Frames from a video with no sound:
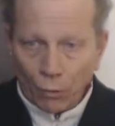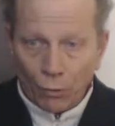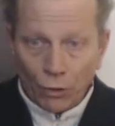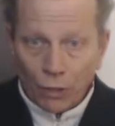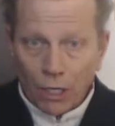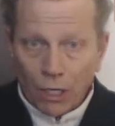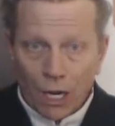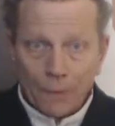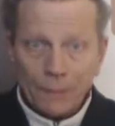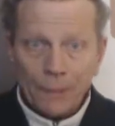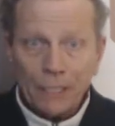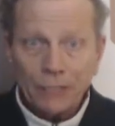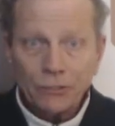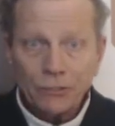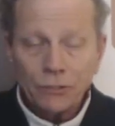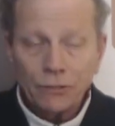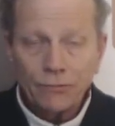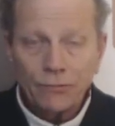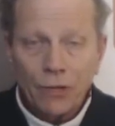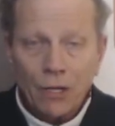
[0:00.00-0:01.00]
or a
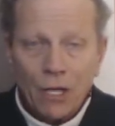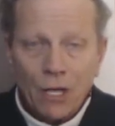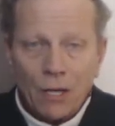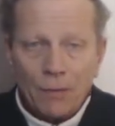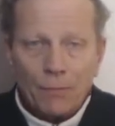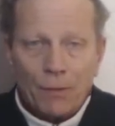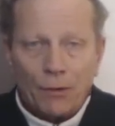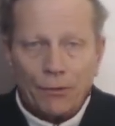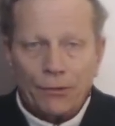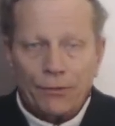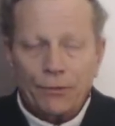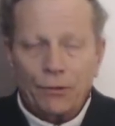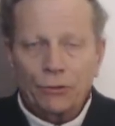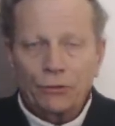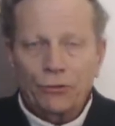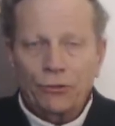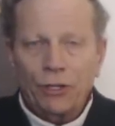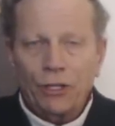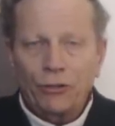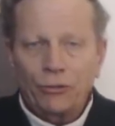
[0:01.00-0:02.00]
combination of both of
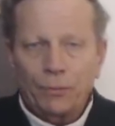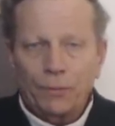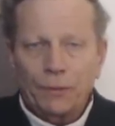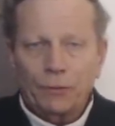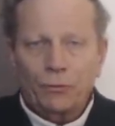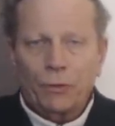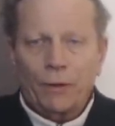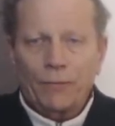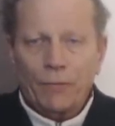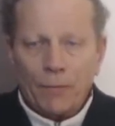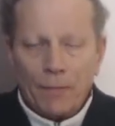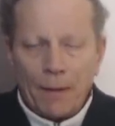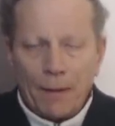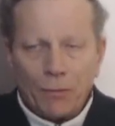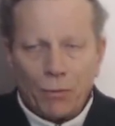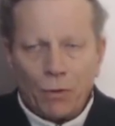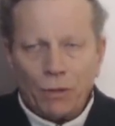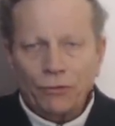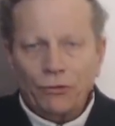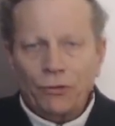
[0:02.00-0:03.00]
those things. Because have to
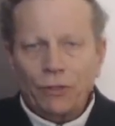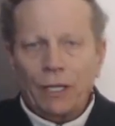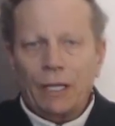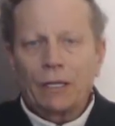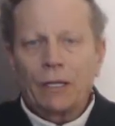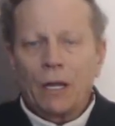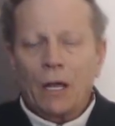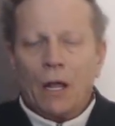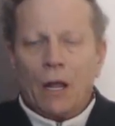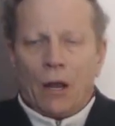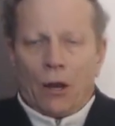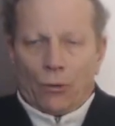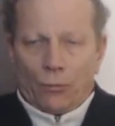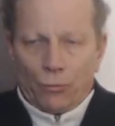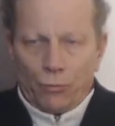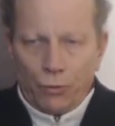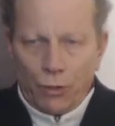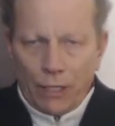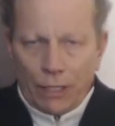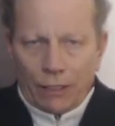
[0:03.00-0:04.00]
remember, once again,
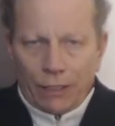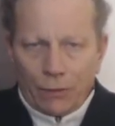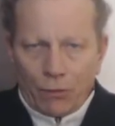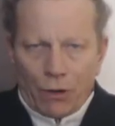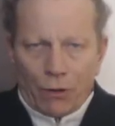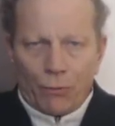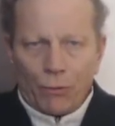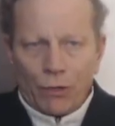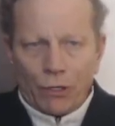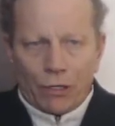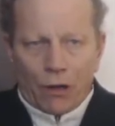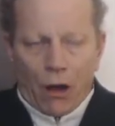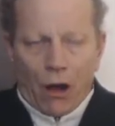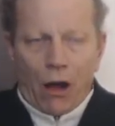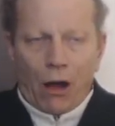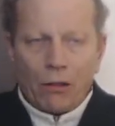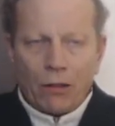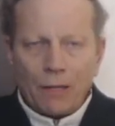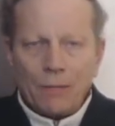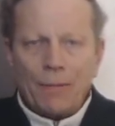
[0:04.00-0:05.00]
really what we're
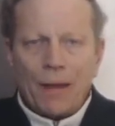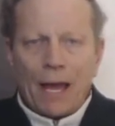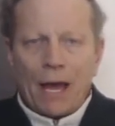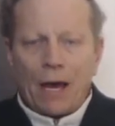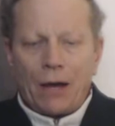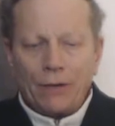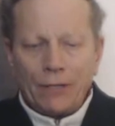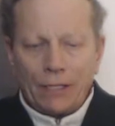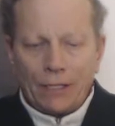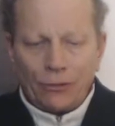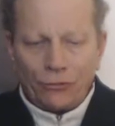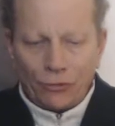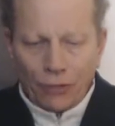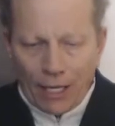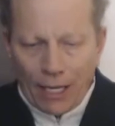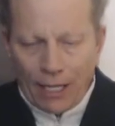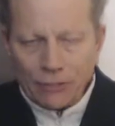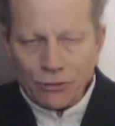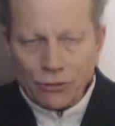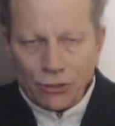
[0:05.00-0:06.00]
all about is
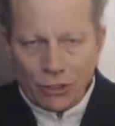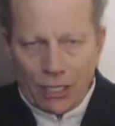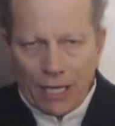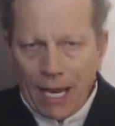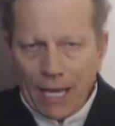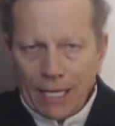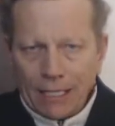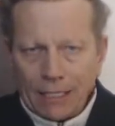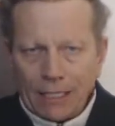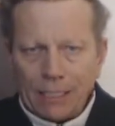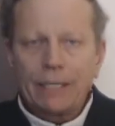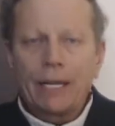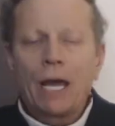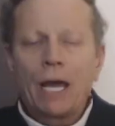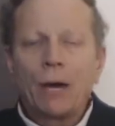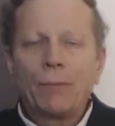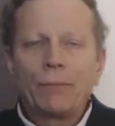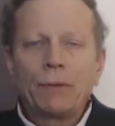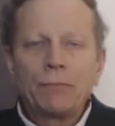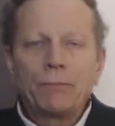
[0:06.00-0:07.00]
educating and
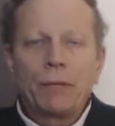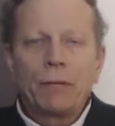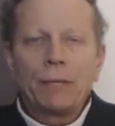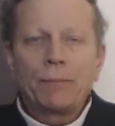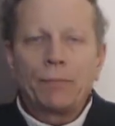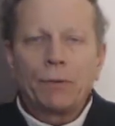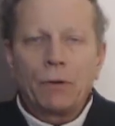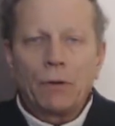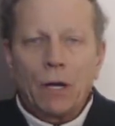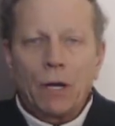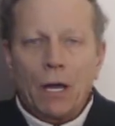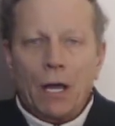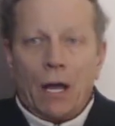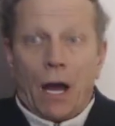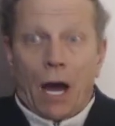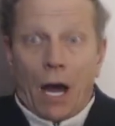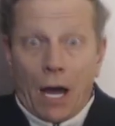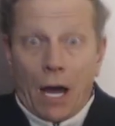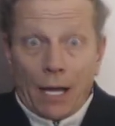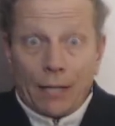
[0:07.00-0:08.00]
helping people
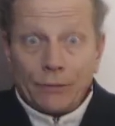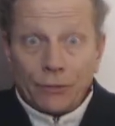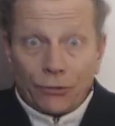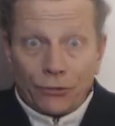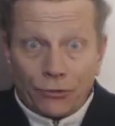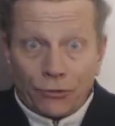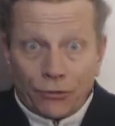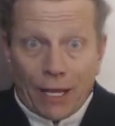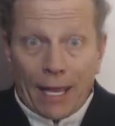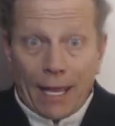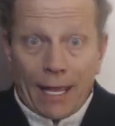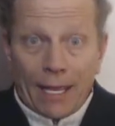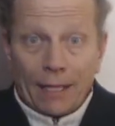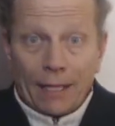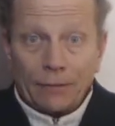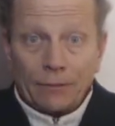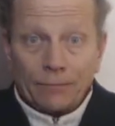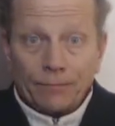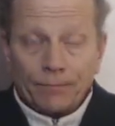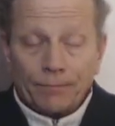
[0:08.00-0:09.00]

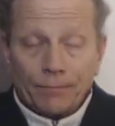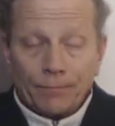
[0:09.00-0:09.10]
understand.